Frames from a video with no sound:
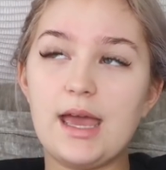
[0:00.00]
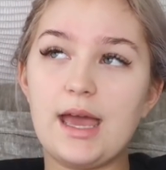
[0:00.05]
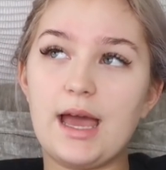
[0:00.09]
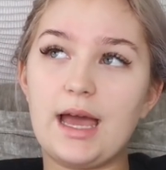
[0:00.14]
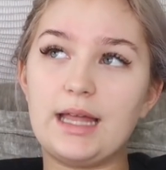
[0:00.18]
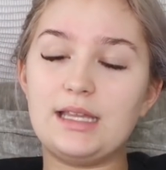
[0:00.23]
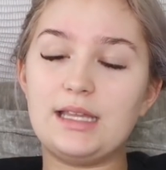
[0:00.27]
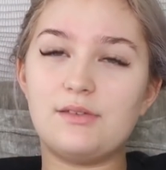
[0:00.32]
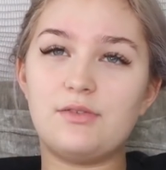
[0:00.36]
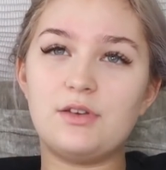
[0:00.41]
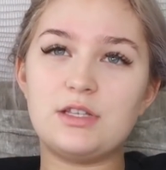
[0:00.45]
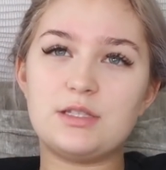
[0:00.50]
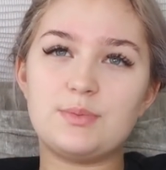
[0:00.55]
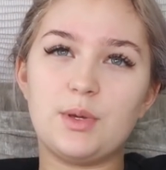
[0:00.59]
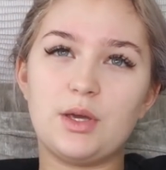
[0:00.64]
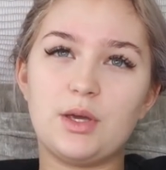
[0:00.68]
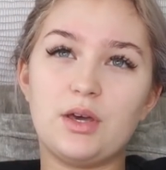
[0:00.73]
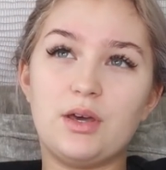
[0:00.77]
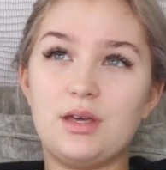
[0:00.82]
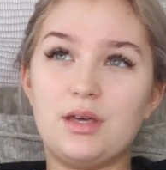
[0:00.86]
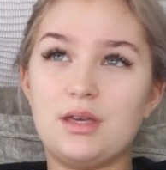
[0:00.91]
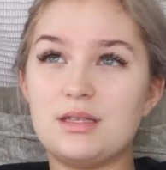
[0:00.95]
And if it's
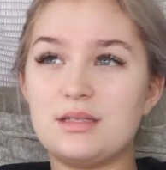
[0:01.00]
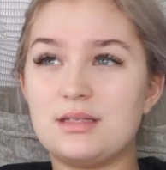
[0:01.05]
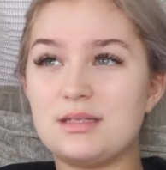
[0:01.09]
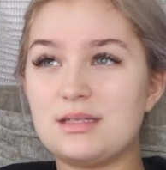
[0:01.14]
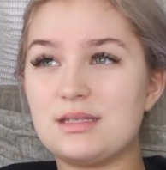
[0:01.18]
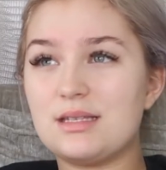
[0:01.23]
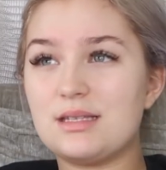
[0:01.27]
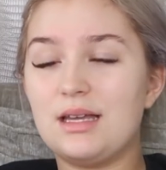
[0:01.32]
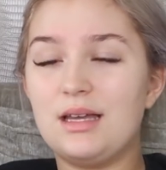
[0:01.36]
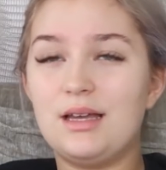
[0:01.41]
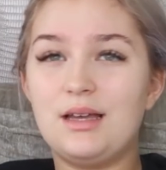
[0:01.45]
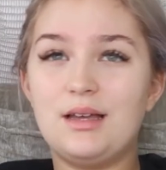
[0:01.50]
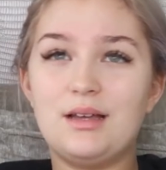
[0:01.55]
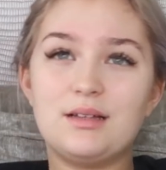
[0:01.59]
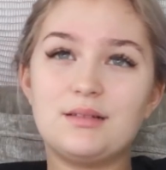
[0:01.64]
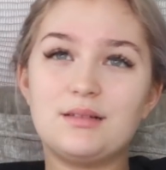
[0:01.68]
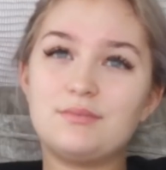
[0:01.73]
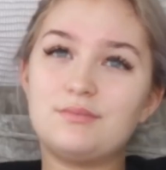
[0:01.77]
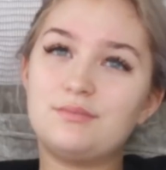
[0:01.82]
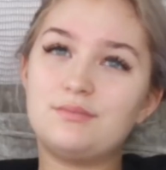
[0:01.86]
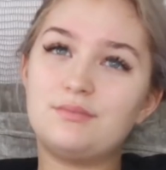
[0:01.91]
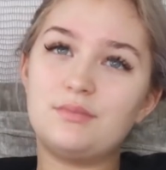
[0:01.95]
because
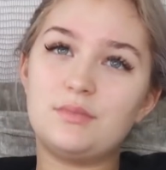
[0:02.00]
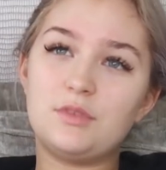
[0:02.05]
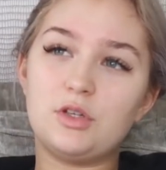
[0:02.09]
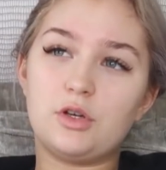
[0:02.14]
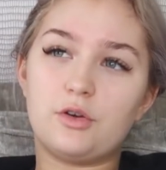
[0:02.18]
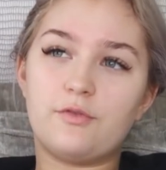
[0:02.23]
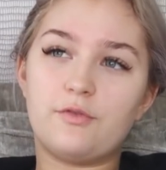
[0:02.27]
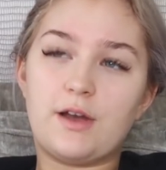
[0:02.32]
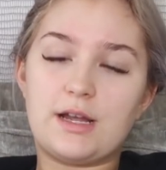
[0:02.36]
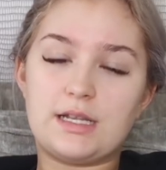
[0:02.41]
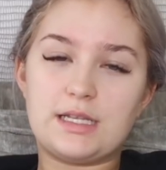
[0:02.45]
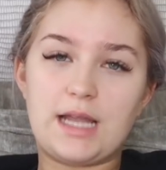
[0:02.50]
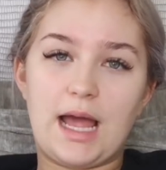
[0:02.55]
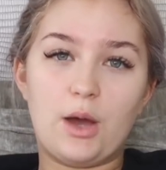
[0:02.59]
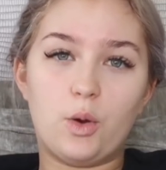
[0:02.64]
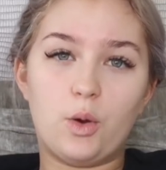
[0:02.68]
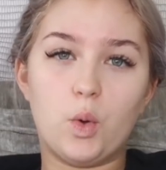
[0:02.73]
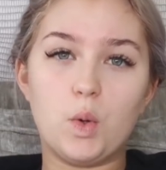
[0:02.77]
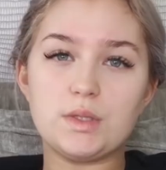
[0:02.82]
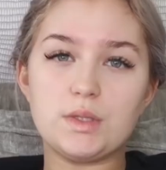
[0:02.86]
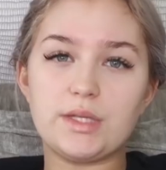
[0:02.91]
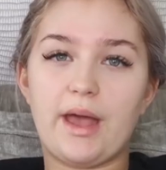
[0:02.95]
your friend
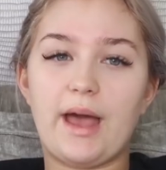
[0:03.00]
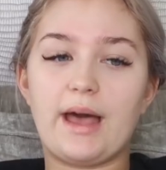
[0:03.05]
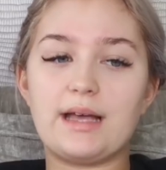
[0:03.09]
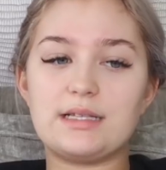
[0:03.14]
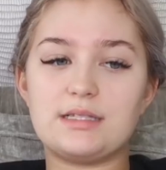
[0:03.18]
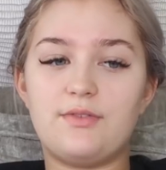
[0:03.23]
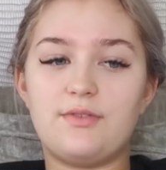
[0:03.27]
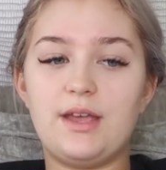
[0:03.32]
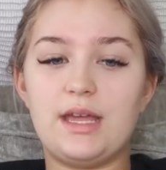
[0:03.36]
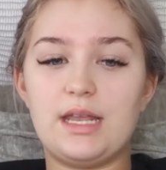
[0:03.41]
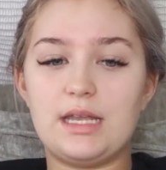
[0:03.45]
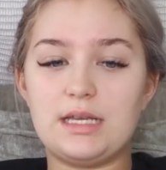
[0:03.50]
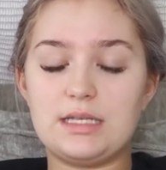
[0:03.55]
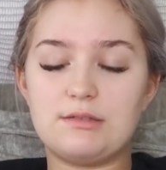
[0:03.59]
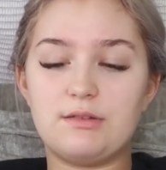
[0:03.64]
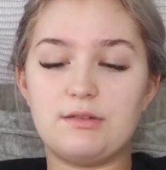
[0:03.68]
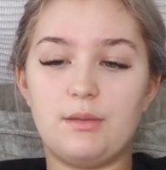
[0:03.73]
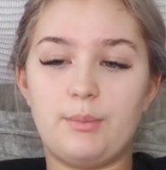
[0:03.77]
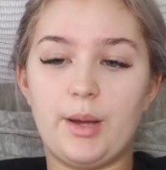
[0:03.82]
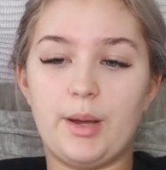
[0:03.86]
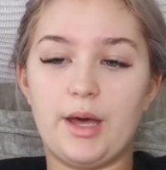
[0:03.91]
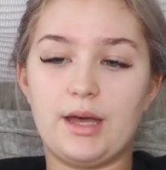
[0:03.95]
also has feelings
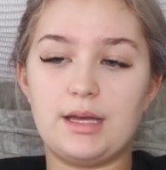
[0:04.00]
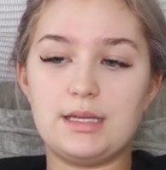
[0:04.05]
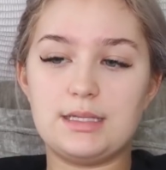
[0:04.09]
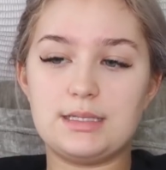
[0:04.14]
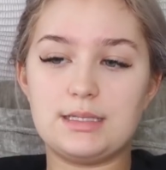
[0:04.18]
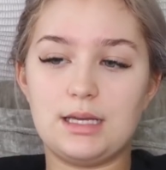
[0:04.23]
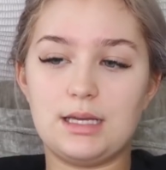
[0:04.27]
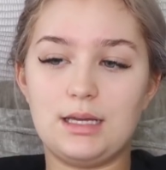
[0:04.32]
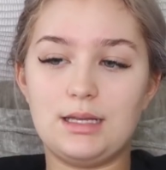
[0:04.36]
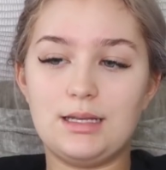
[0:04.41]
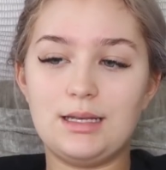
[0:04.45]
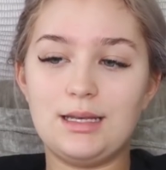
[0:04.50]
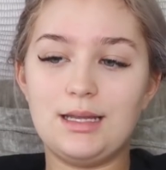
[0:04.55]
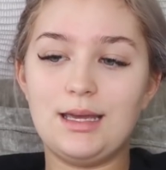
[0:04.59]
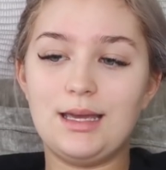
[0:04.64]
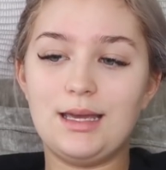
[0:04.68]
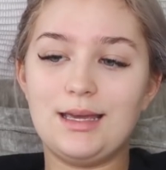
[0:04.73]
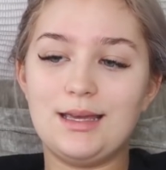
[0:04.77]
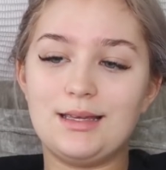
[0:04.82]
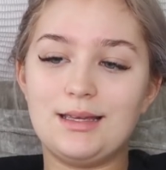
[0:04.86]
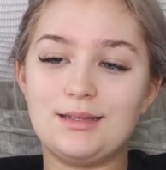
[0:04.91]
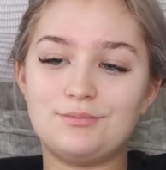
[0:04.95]
for the person,
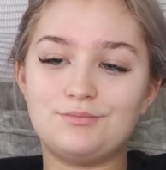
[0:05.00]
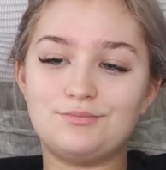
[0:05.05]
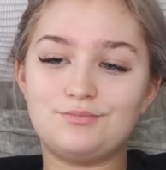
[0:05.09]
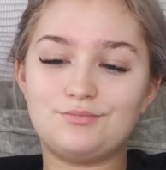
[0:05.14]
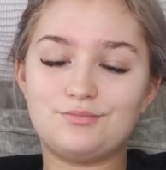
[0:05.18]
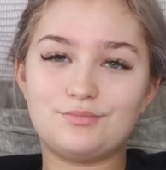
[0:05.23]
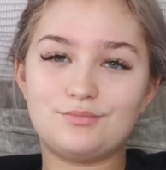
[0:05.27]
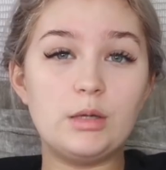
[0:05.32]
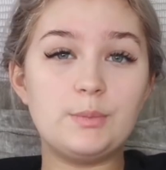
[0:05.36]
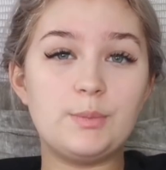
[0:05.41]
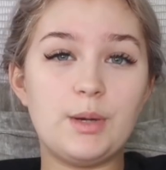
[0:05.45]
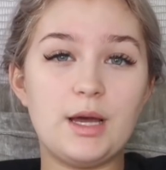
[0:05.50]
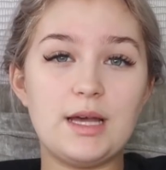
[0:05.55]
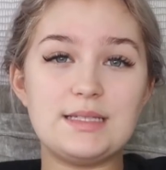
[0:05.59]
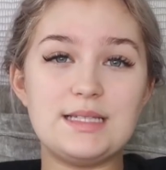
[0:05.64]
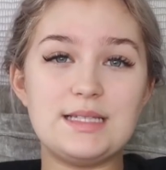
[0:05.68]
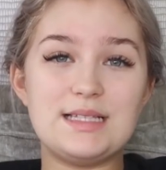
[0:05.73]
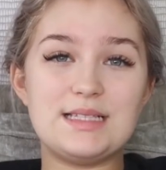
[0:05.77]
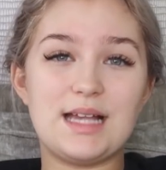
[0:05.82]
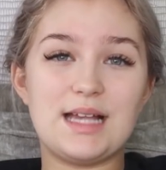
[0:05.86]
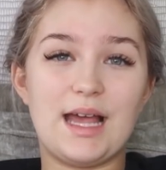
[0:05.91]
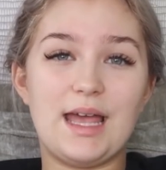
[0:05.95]
I'd
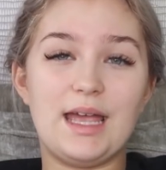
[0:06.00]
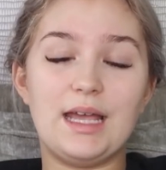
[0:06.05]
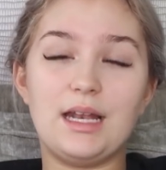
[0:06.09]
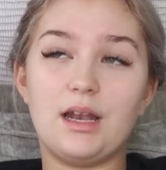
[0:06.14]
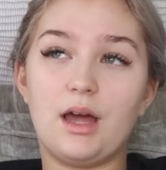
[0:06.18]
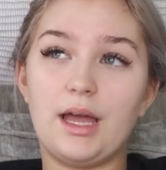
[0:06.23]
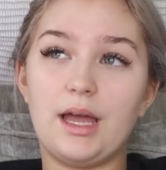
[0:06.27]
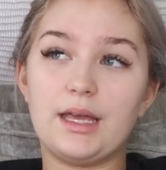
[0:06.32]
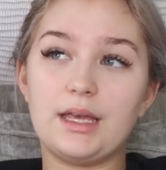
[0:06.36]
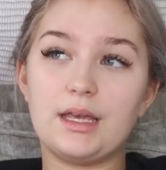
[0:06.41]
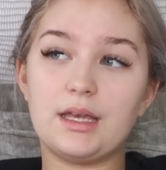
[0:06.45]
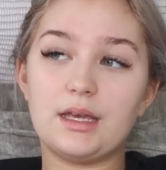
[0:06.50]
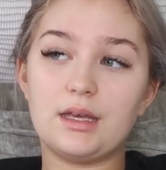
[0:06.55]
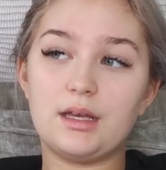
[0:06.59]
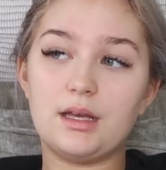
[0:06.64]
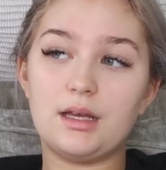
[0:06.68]
personally say like,